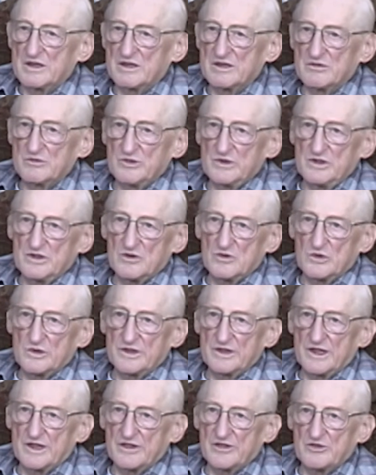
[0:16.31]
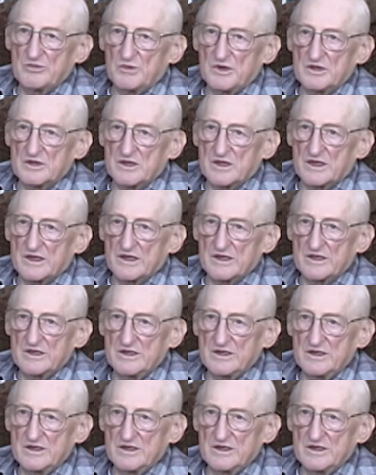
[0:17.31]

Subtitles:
We know what death smelled like.